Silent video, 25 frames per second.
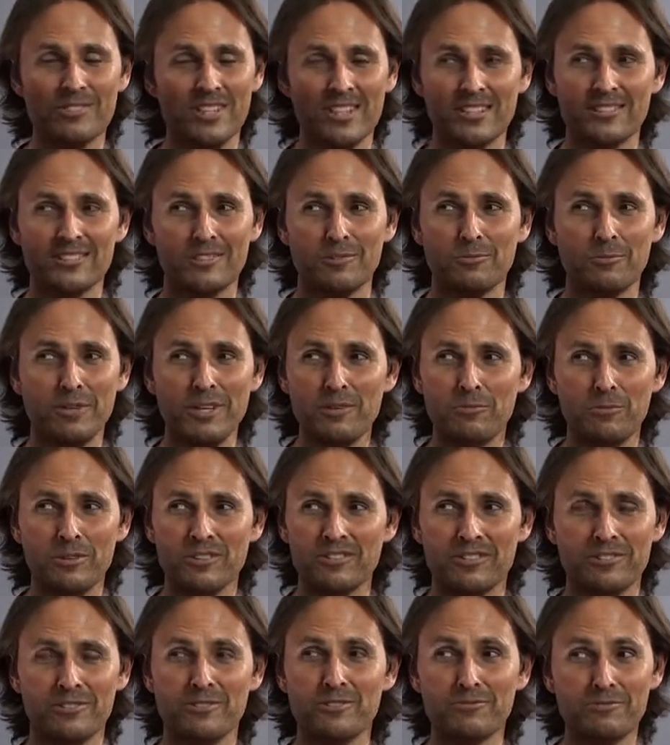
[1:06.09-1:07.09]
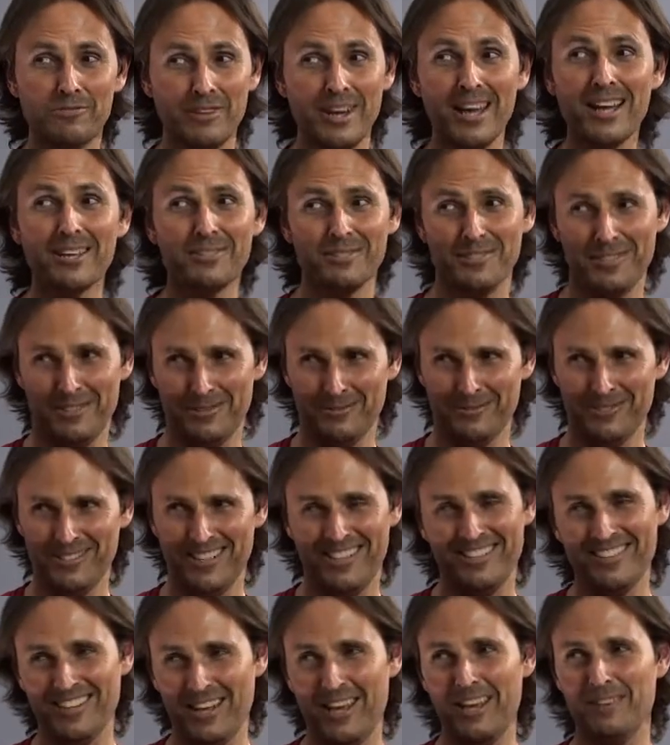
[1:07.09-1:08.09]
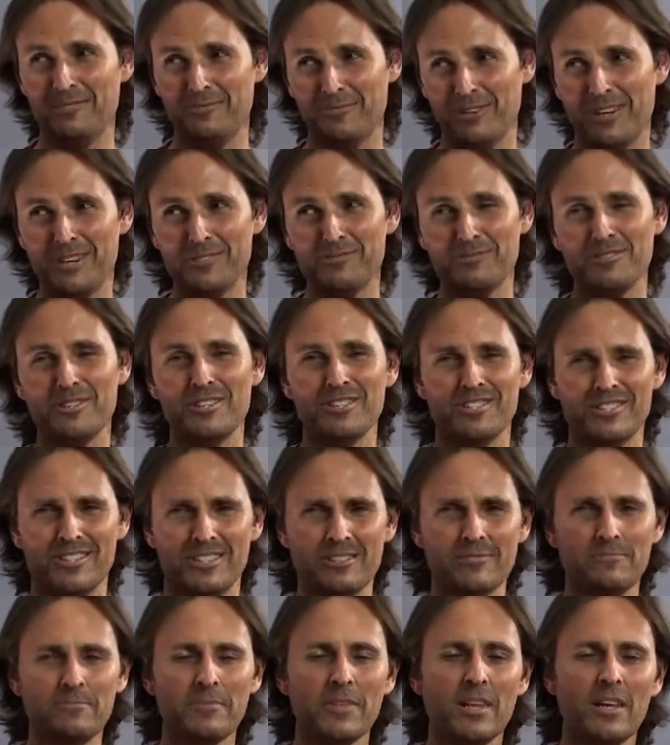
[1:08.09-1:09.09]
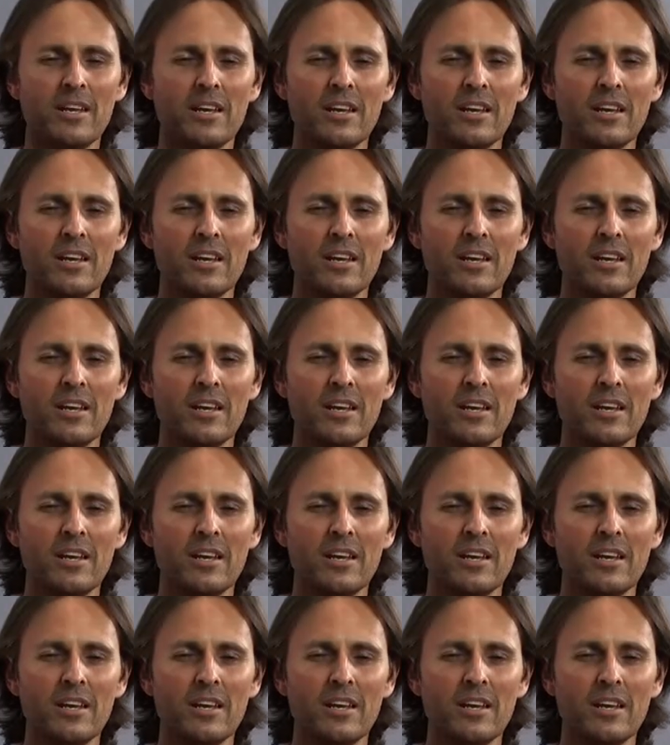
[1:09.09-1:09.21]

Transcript: things that we wouldn't do for ourselves, and, and vice versa. Yeah.